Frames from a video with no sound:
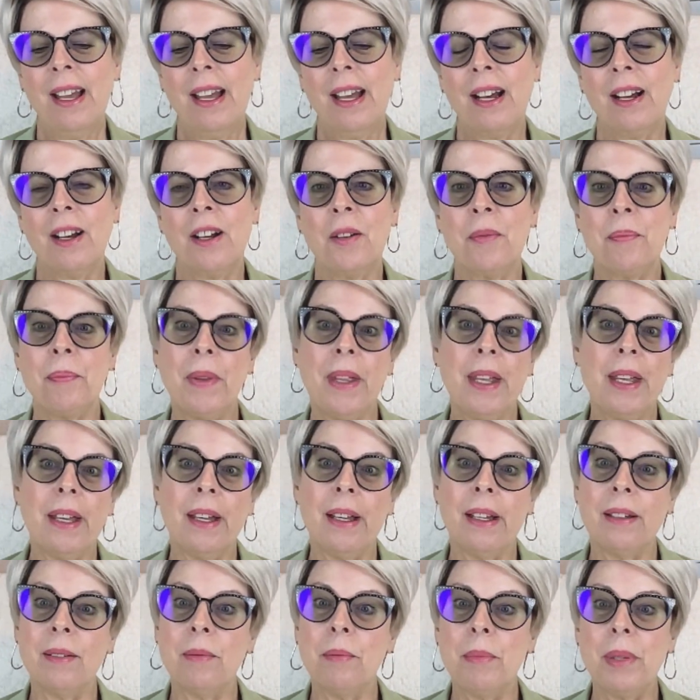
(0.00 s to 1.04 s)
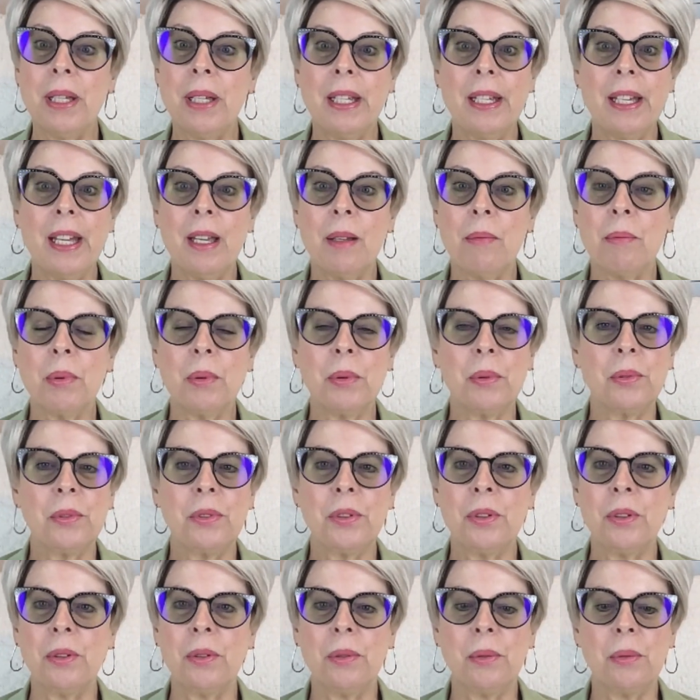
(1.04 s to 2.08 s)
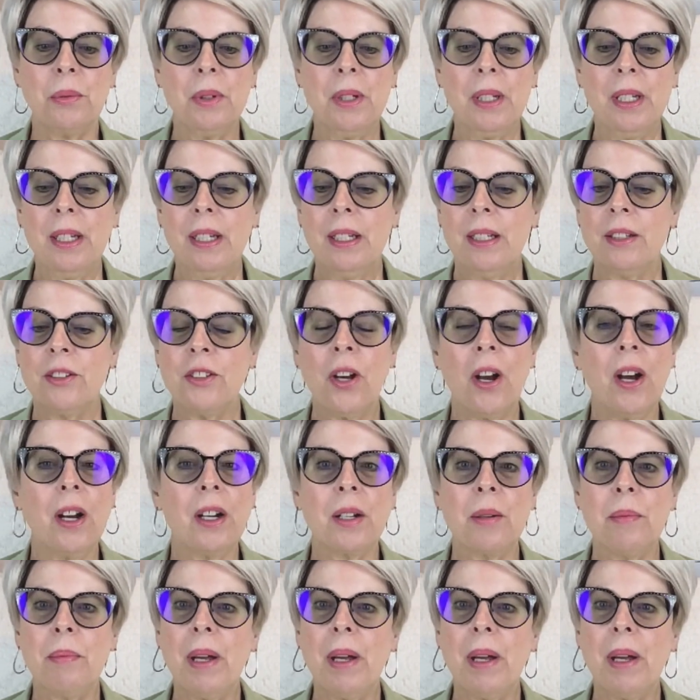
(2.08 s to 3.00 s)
and being able to talk